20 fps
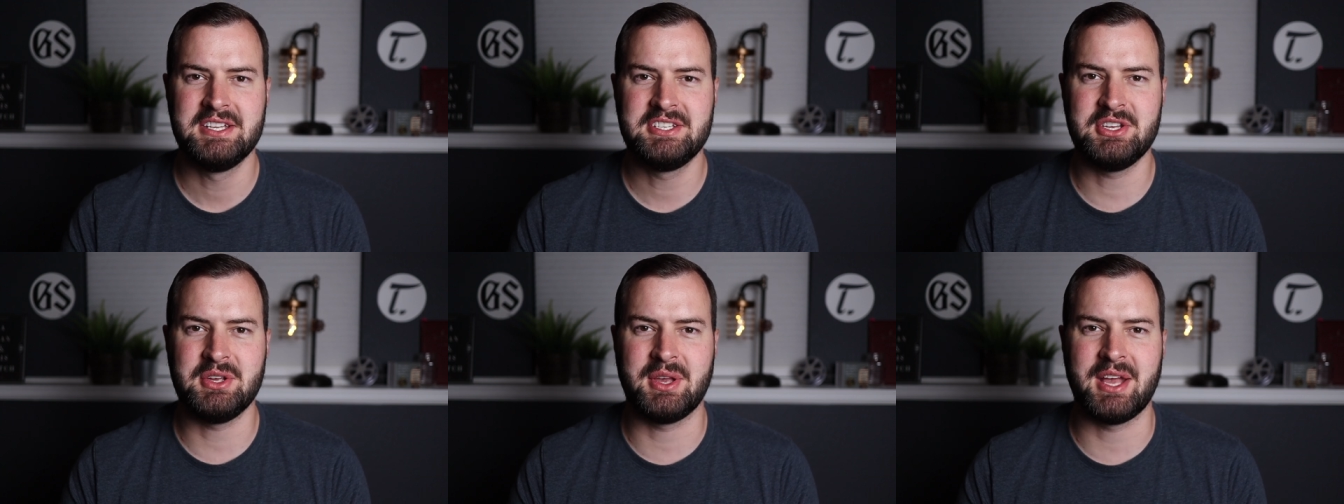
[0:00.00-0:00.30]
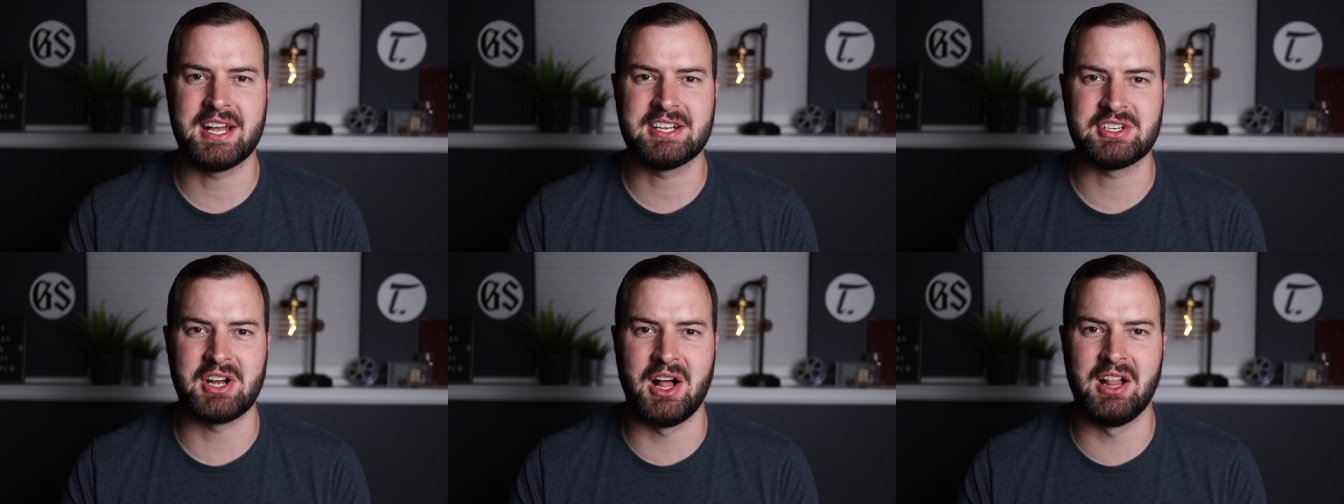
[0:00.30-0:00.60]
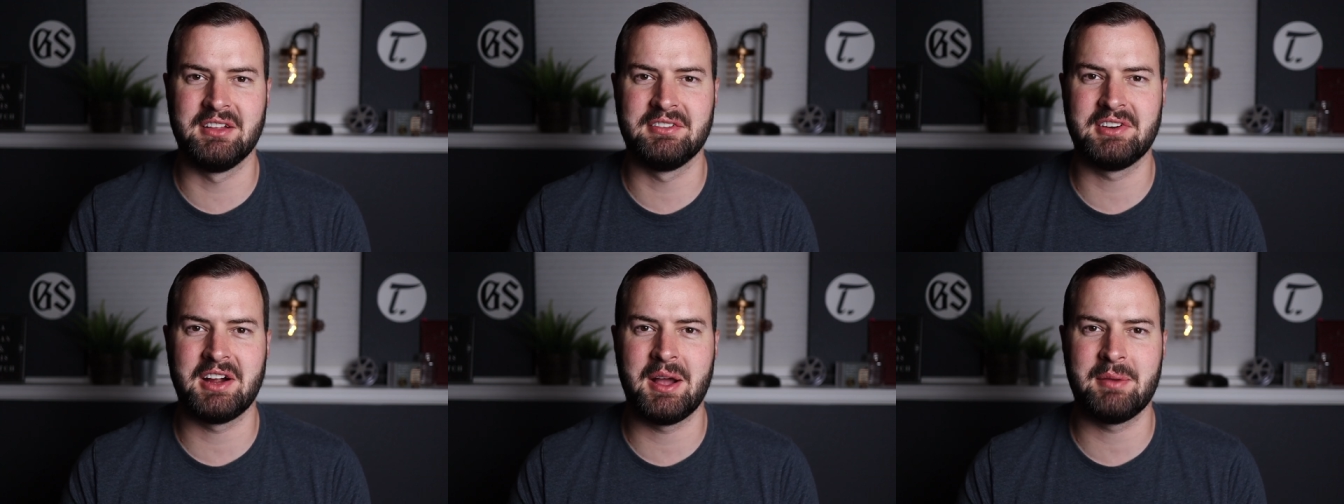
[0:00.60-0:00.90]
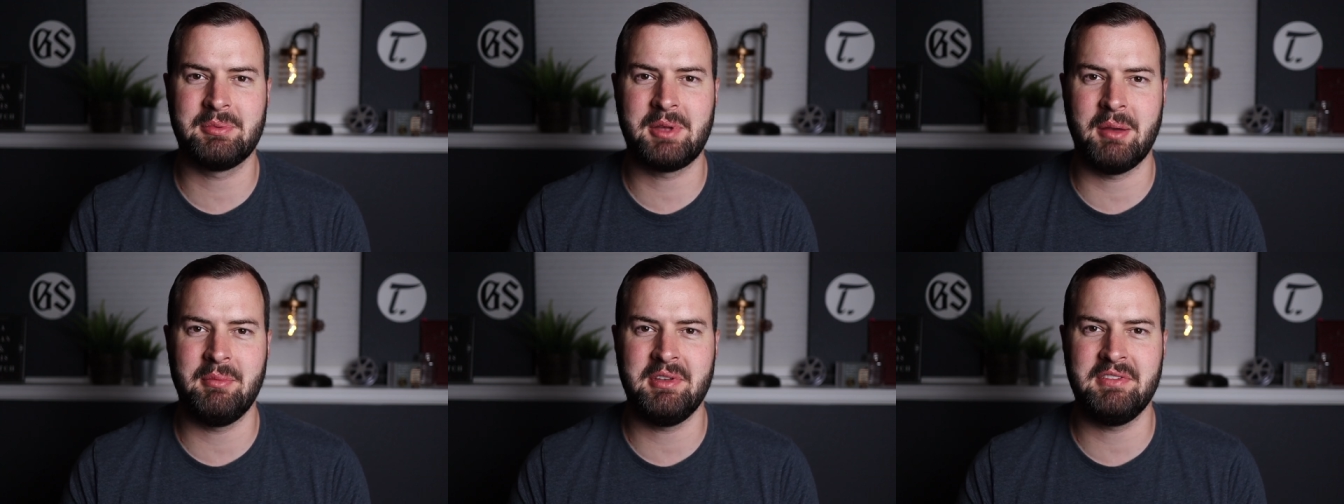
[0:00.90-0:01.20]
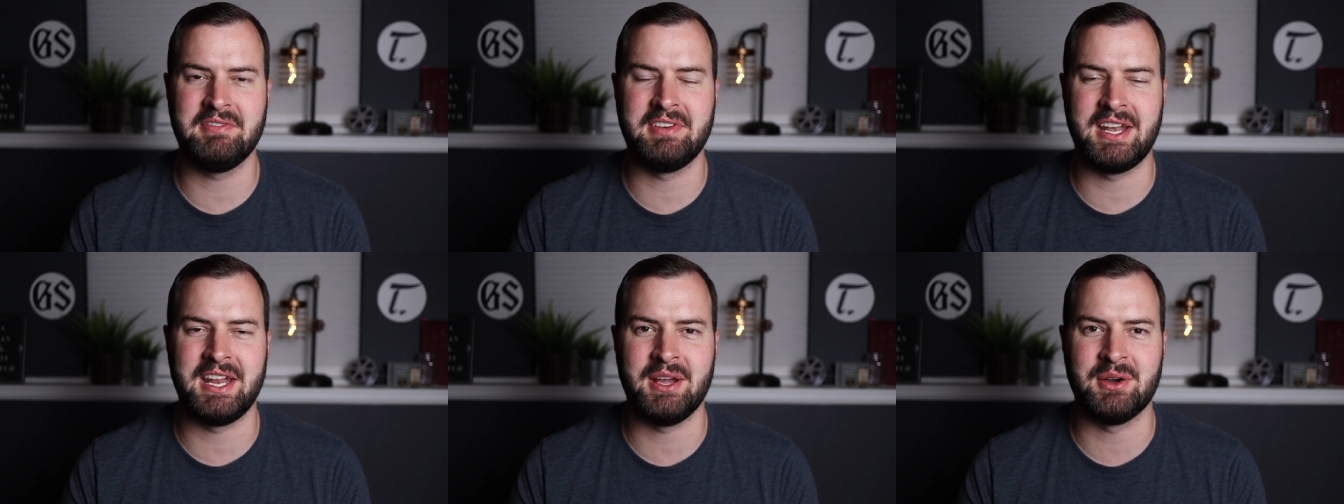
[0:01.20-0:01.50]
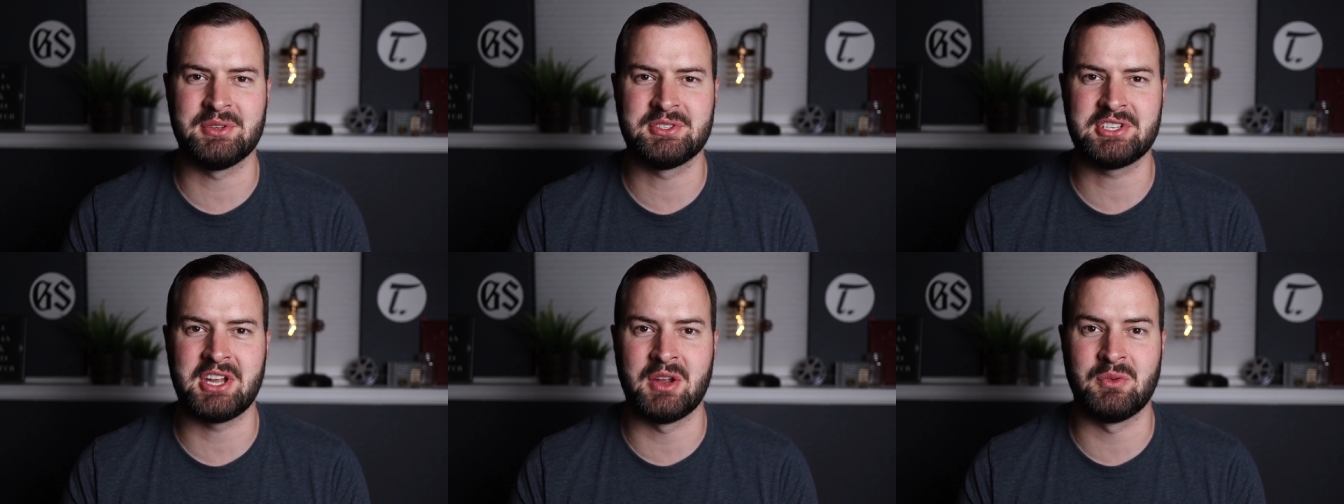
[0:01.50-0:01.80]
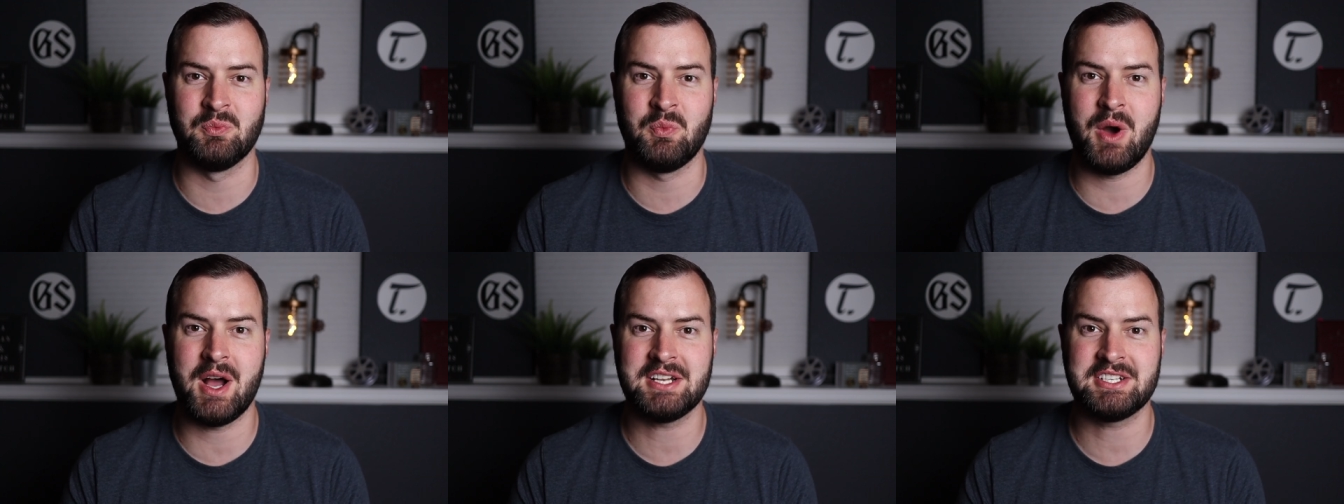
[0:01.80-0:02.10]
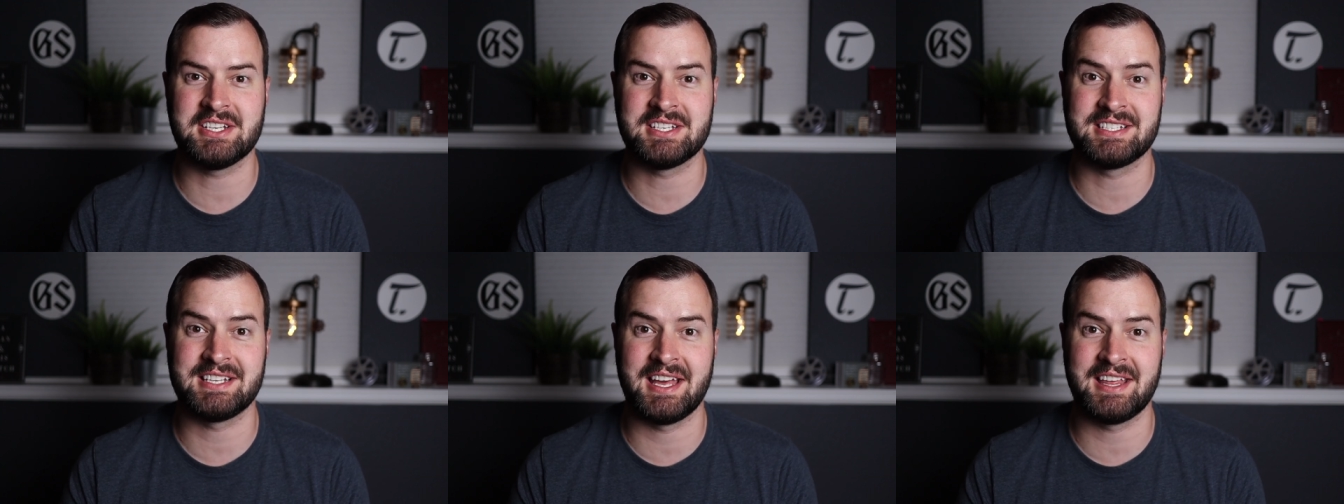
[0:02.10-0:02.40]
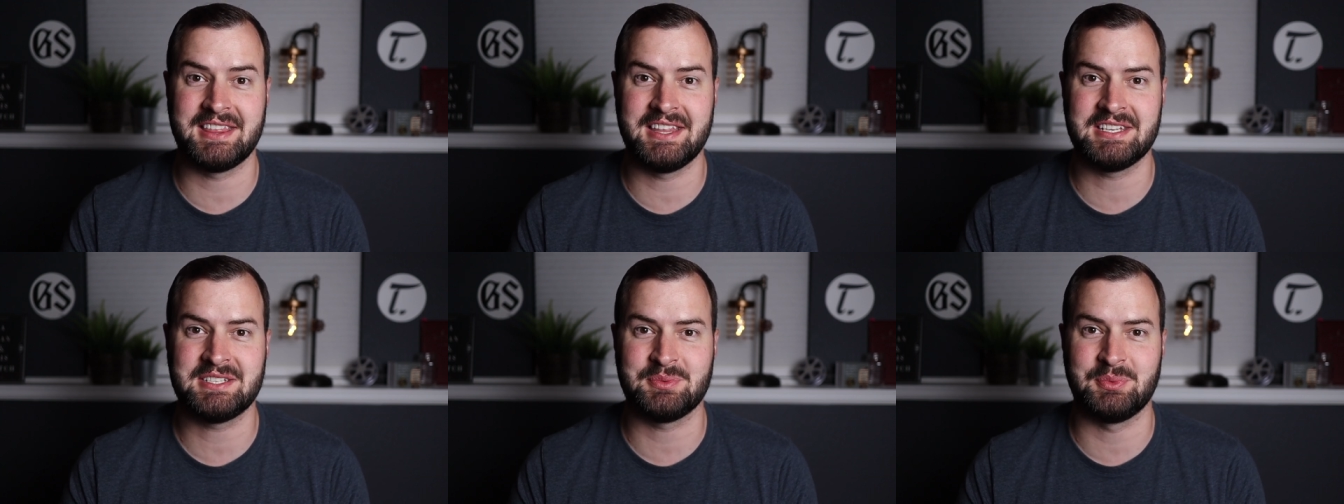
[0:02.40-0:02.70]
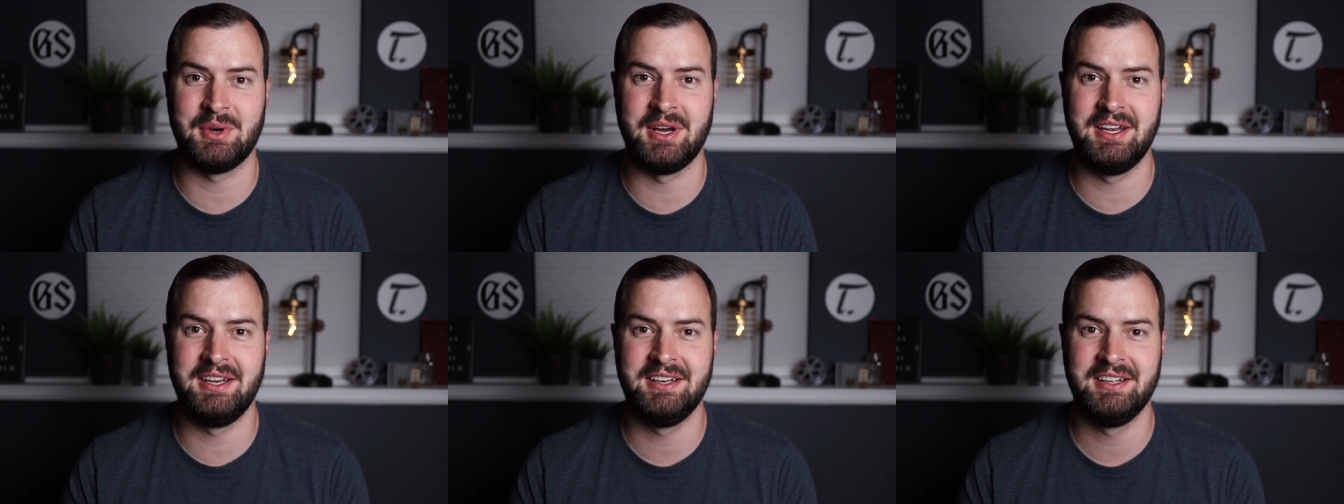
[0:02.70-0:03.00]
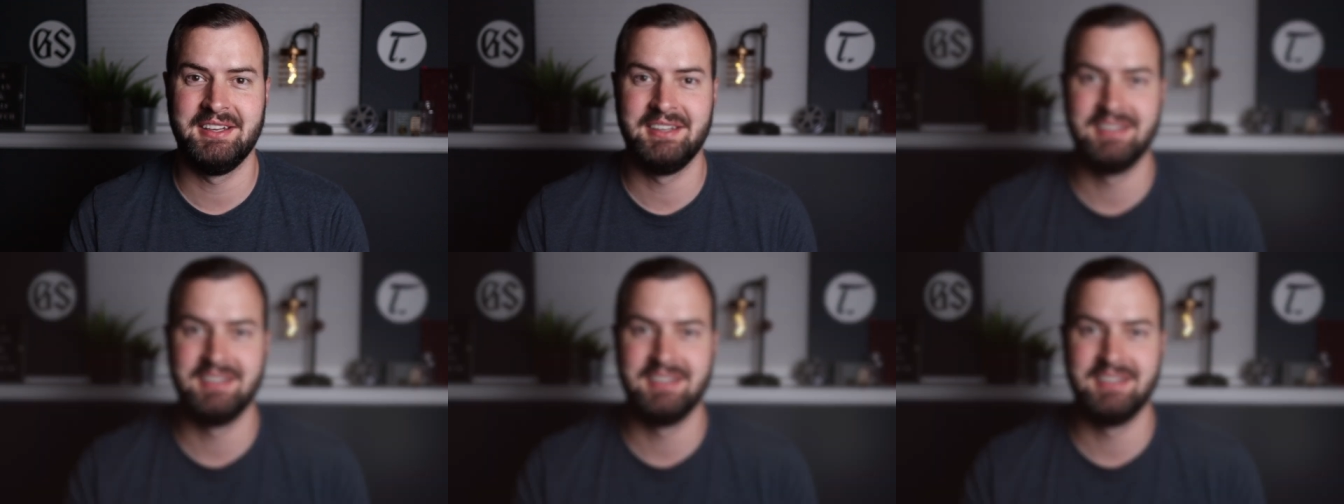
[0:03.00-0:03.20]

so you catch all of our upcoming videos on watches like this one.